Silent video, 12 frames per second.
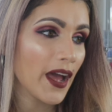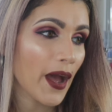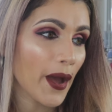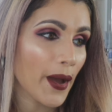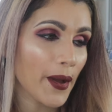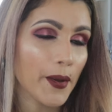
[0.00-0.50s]

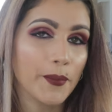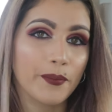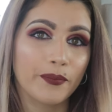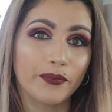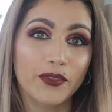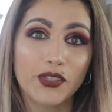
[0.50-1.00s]

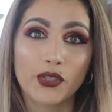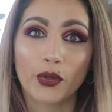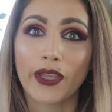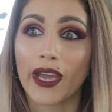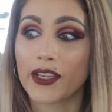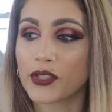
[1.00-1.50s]
Um, so
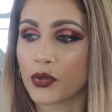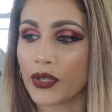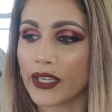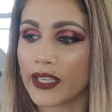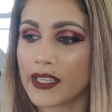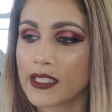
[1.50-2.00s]
yeah, so
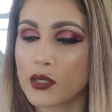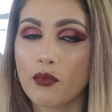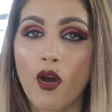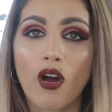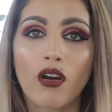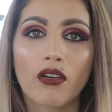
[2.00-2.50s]
it is
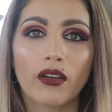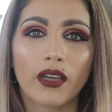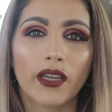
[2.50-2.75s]
small